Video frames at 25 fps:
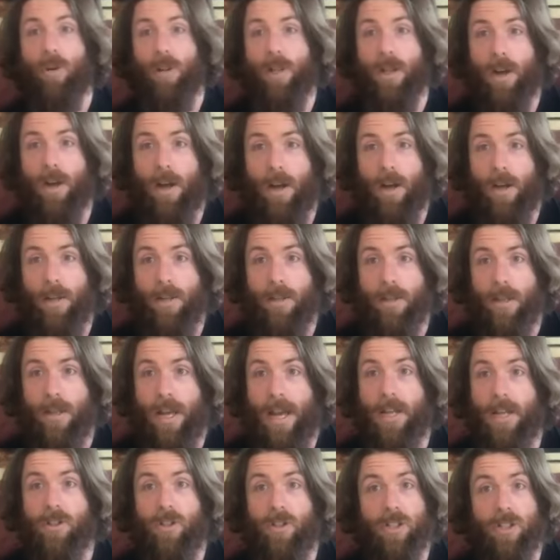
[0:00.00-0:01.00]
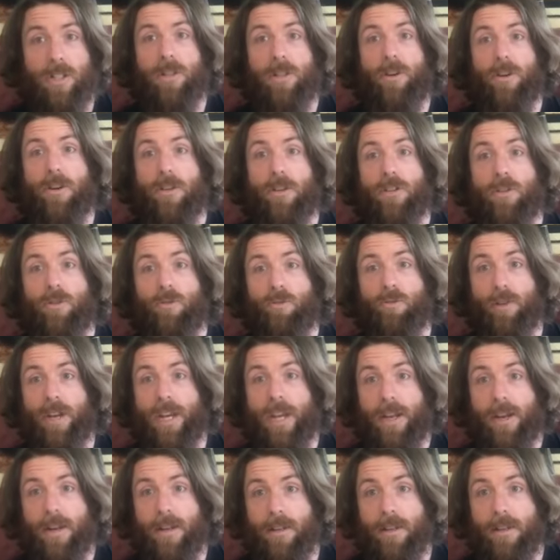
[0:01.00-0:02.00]
at all and just learn to
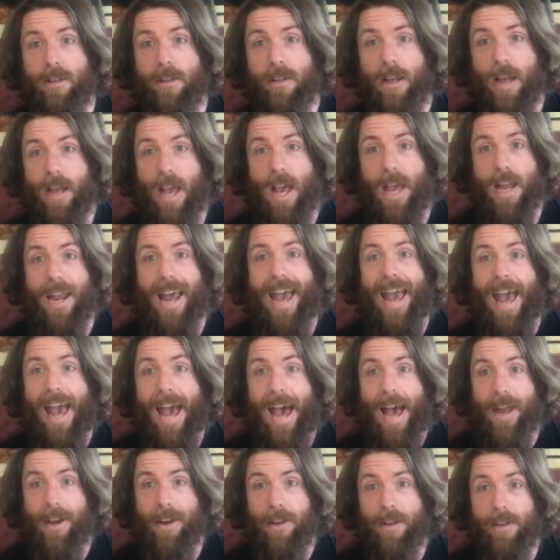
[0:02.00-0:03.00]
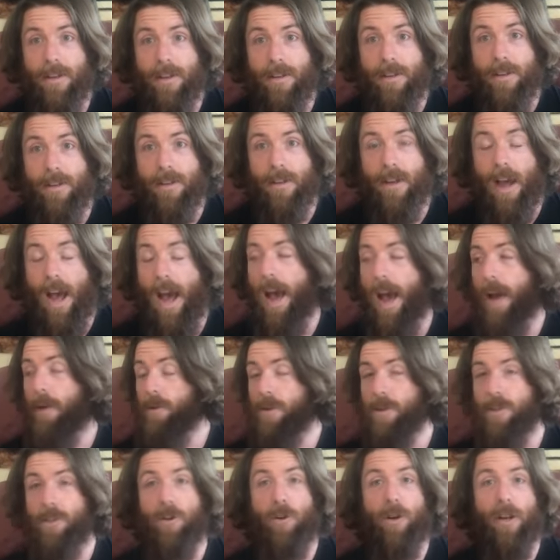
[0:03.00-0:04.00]
read and add, I
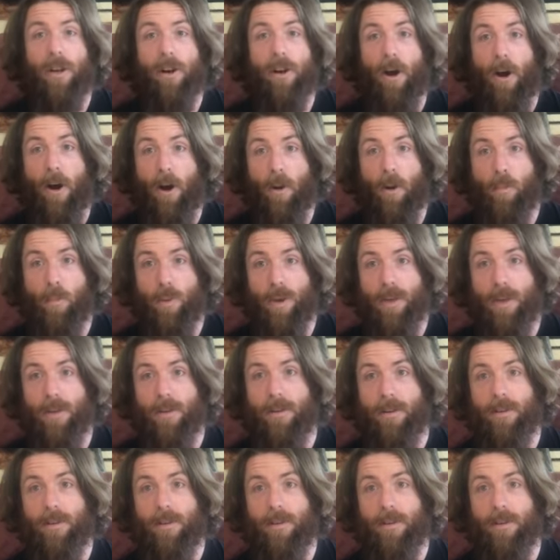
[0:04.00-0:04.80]
would do it in a heartbeat.